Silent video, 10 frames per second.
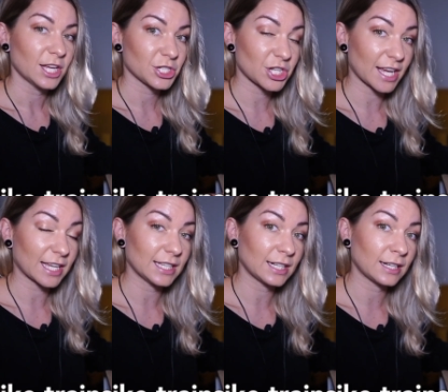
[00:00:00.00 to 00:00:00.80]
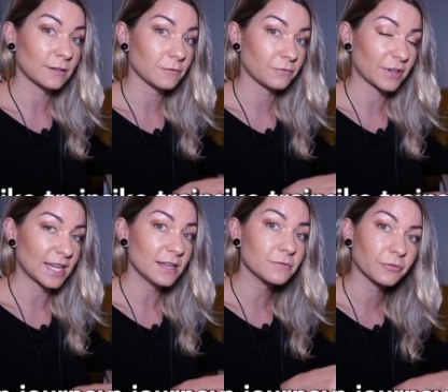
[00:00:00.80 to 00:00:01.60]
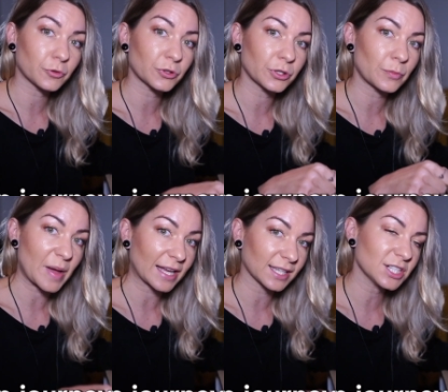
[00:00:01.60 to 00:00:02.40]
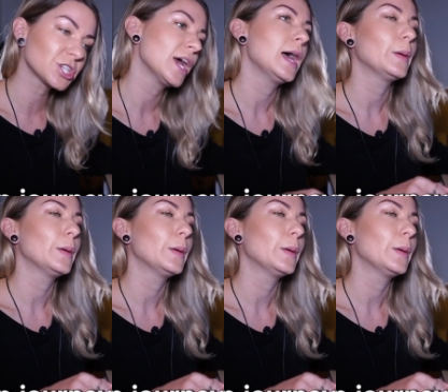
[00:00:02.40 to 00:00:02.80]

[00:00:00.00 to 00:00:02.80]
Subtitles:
check-in fee for your baggage,